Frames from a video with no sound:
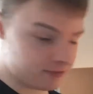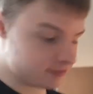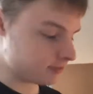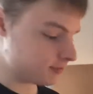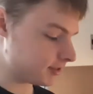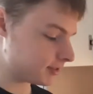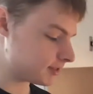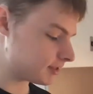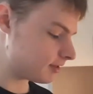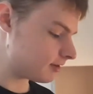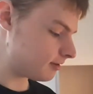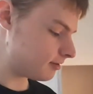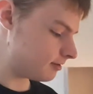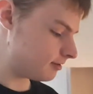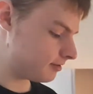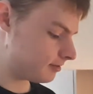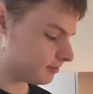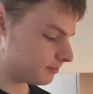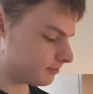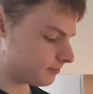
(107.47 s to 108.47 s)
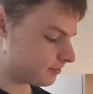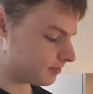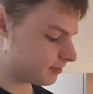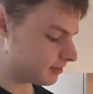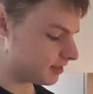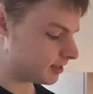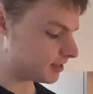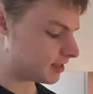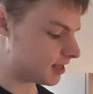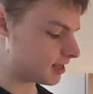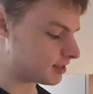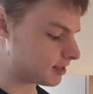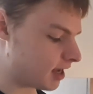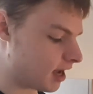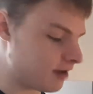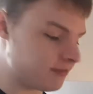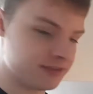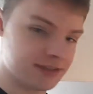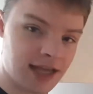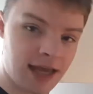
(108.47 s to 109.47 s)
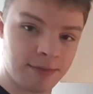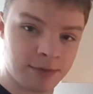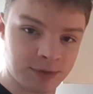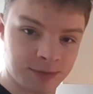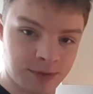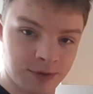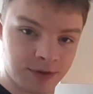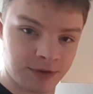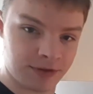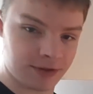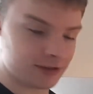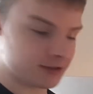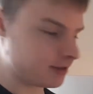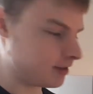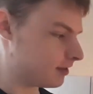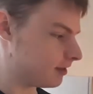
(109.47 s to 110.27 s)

few weeks ago, this says half a tablespoon,